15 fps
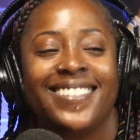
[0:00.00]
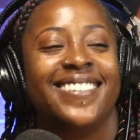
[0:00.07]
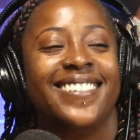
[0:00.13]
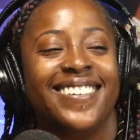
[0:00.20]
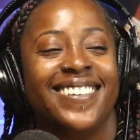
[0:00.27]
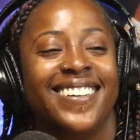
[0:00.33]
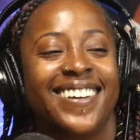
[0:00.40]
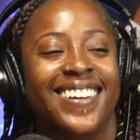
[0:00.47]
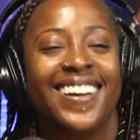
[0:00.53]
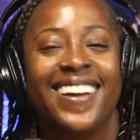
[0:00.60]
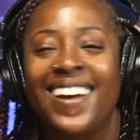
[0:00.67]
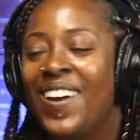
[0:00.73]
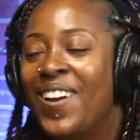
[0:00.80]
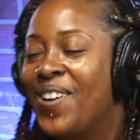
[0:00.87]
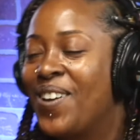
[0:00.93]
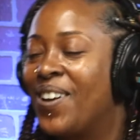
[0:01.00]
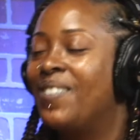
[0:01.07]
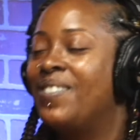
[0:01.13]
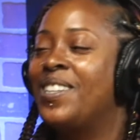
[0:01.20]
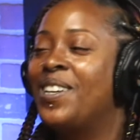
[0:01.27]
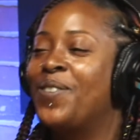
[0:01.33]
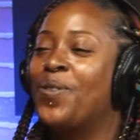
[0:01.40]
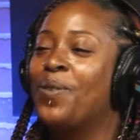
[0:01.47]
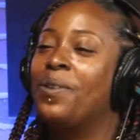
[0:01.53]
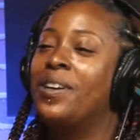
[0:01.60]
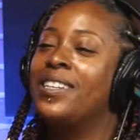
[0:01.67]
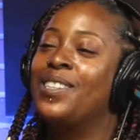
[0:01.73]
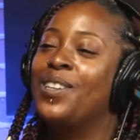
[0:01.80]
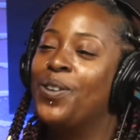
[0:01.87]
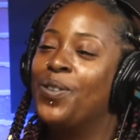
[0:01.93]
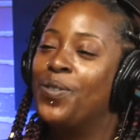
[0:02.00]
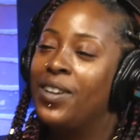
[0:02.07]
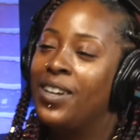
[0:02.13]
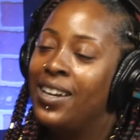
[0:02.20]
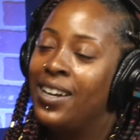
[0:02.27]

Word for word: you know what I'm saying for myself.